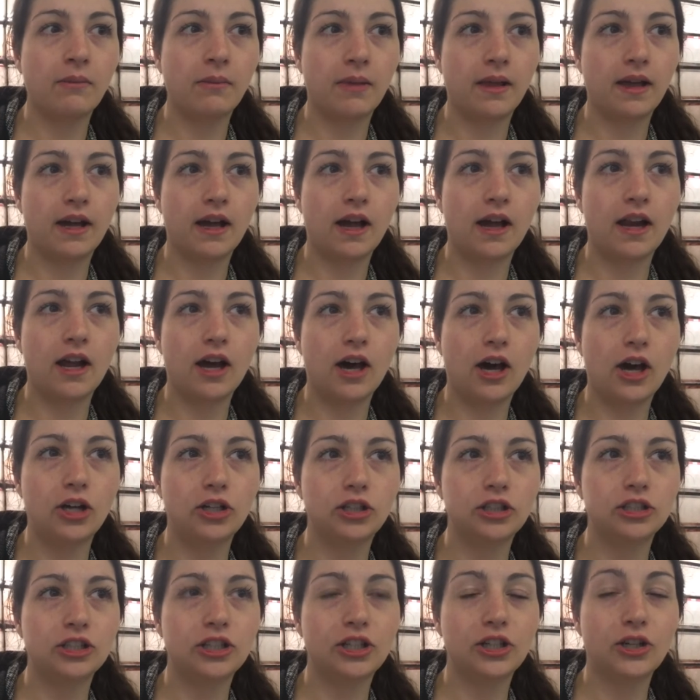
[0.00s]
I'm, like, kind of
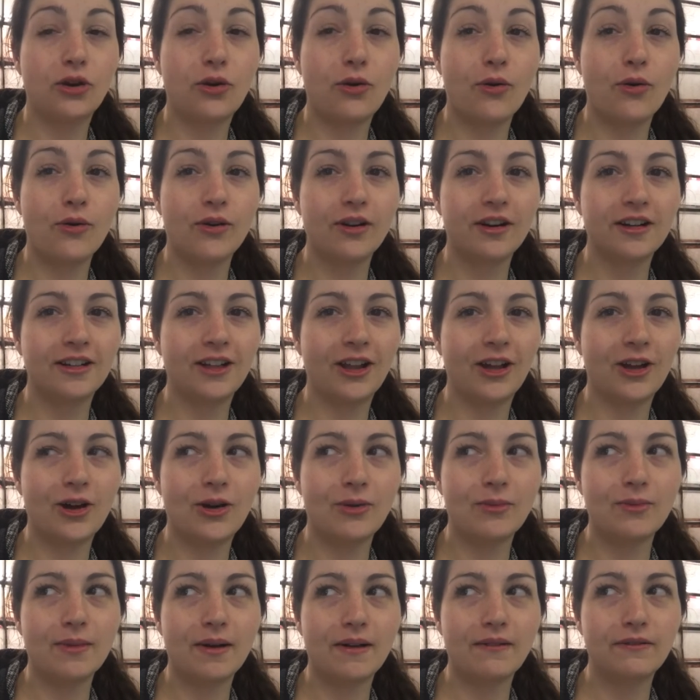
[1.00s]
huddled in a corner, like,
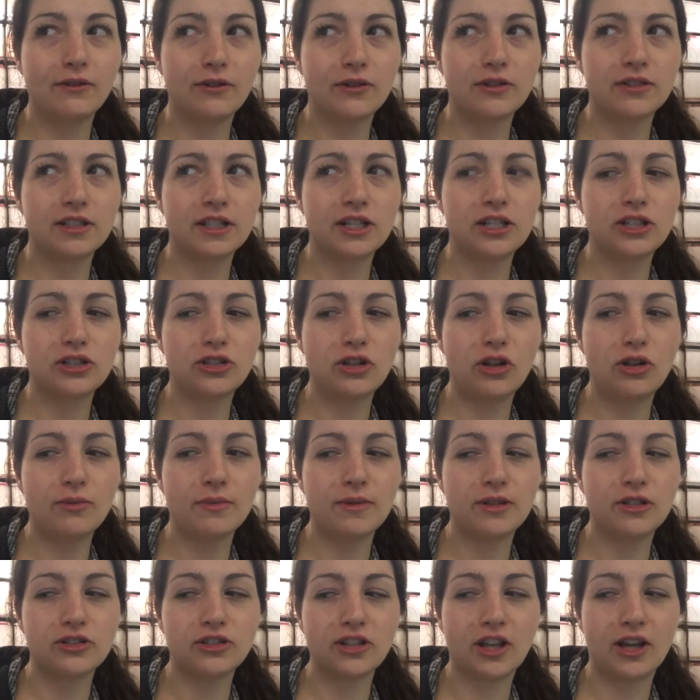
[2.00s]
hoping my phone doesn't get stolen,
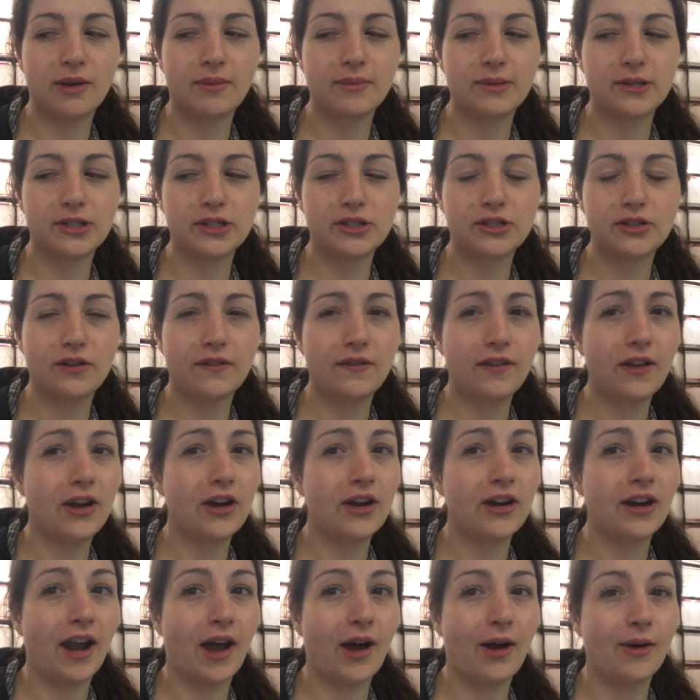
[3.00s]
but there's, like, a person over there,
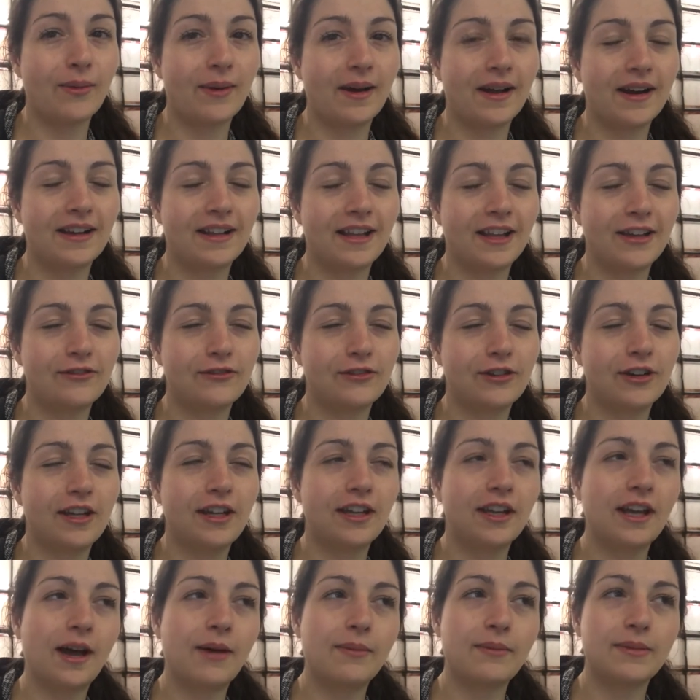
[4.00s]
and now I'm kind of, like,
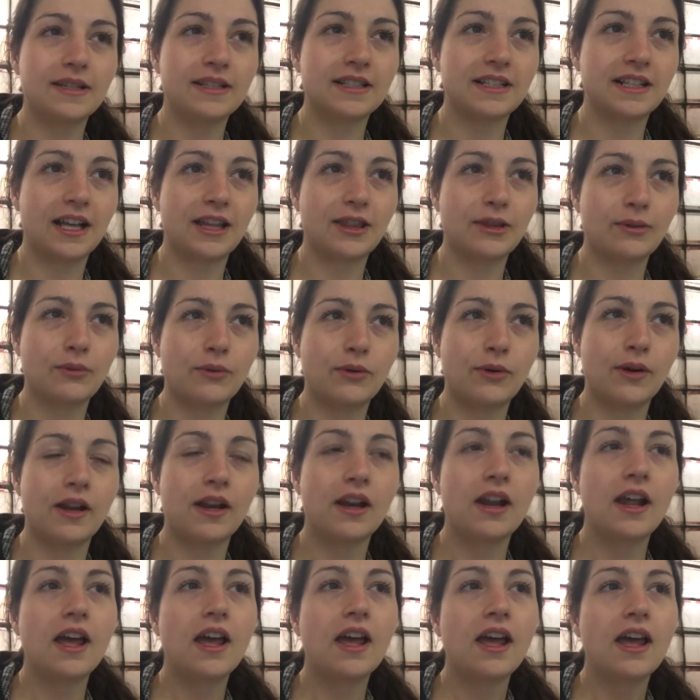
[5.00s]
freaking out, but that's not the point.
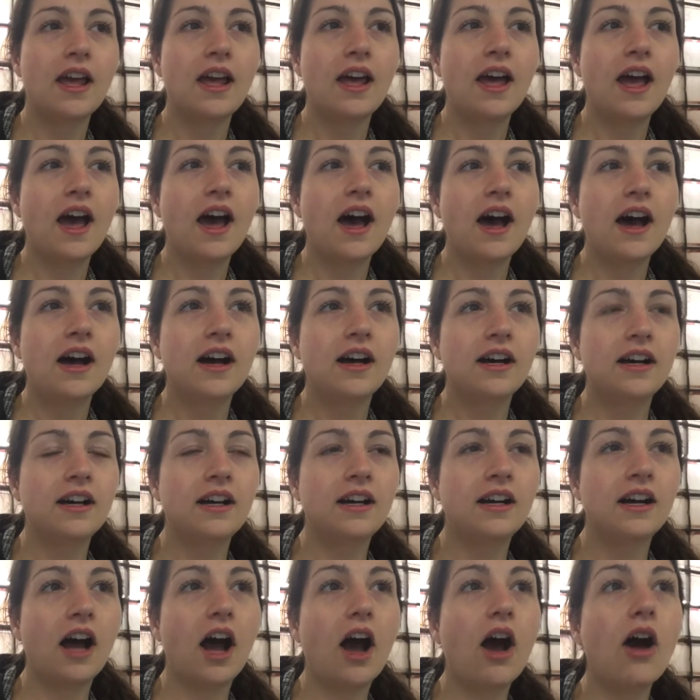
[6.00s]

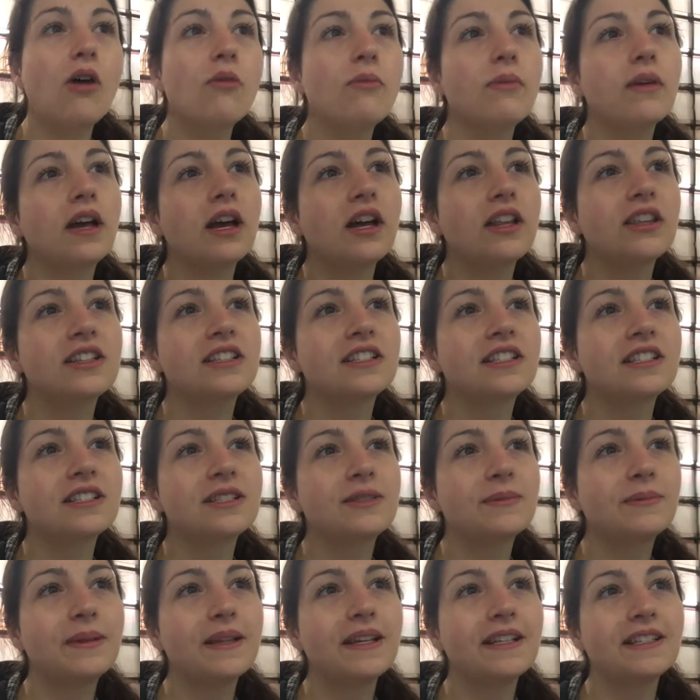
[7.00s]
Oh my god, this is
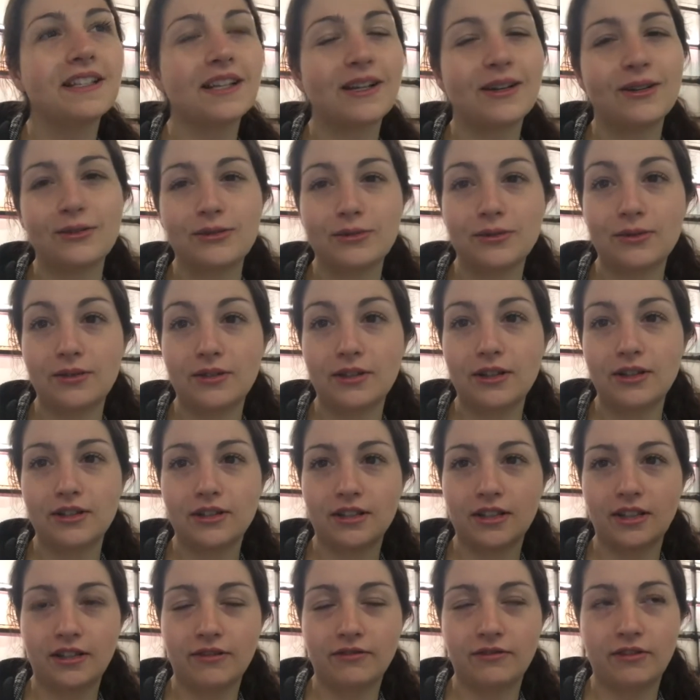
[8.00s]
a place. I was
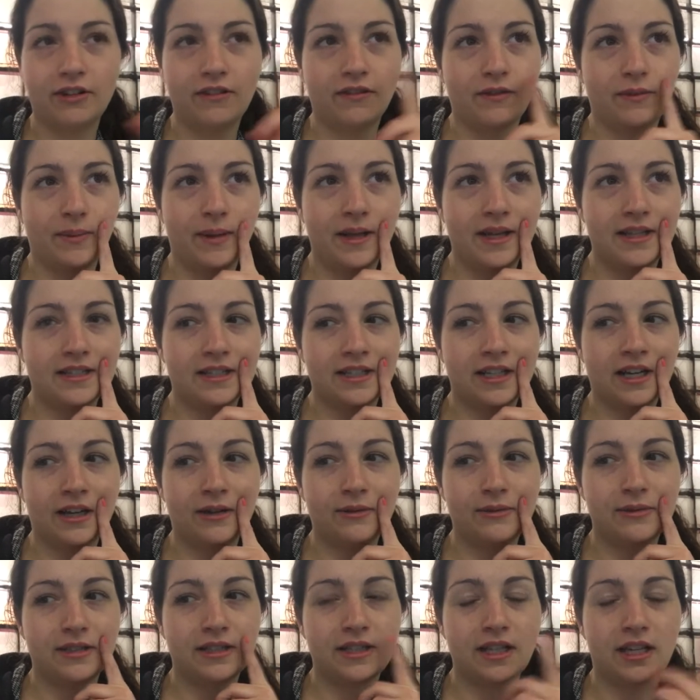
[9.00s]
literally in front of a place that I
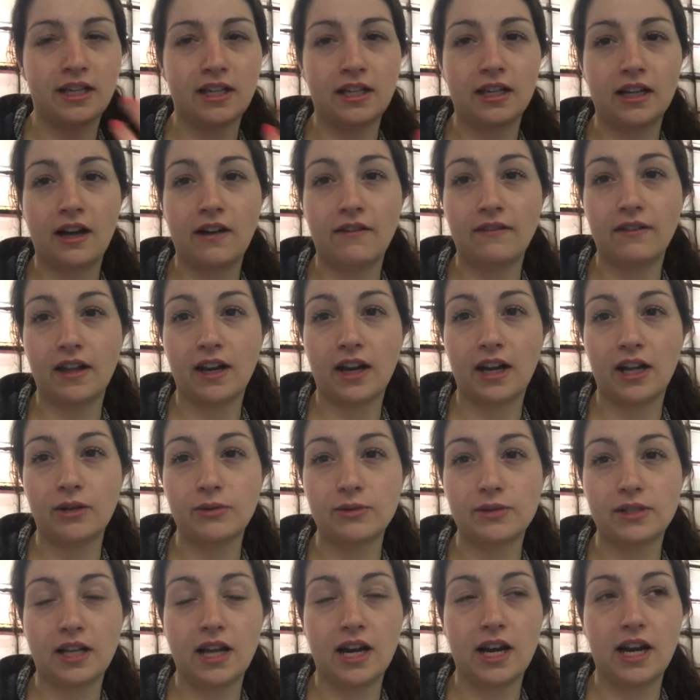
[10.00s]
was thinking of, that I
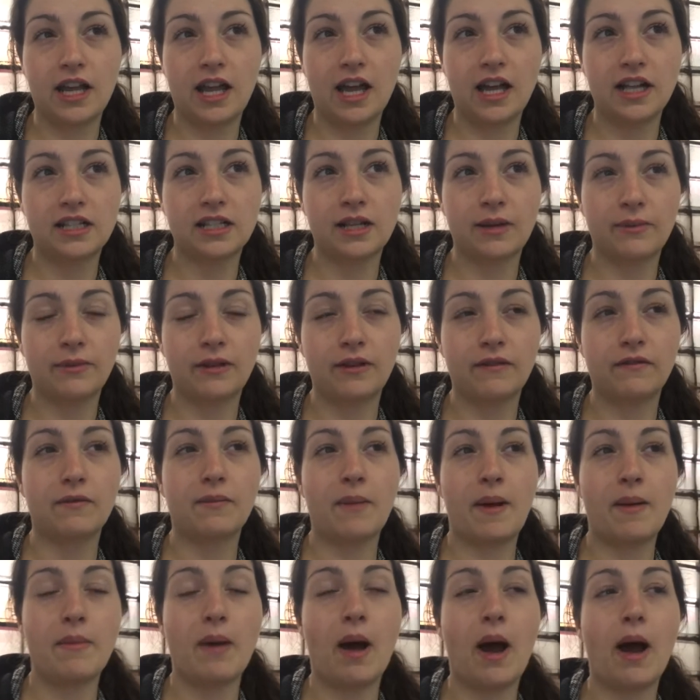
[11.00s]
was going to get something for
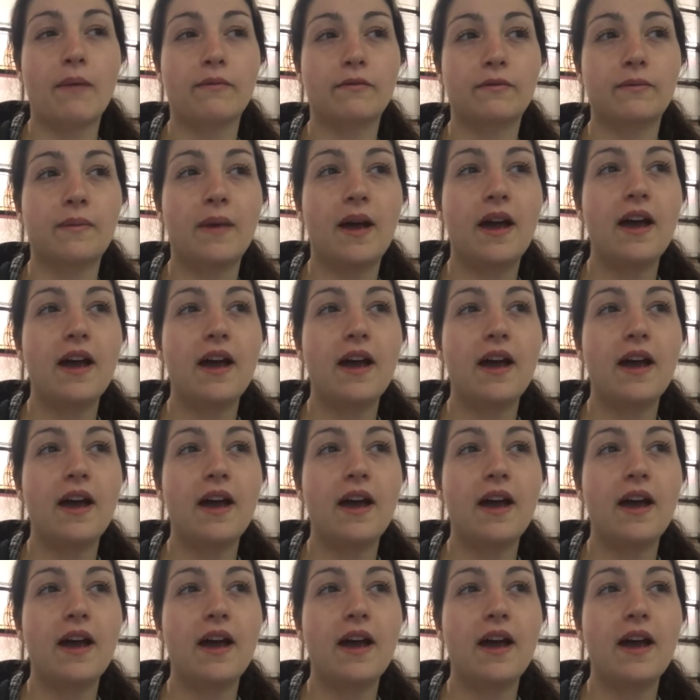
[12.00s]
my mom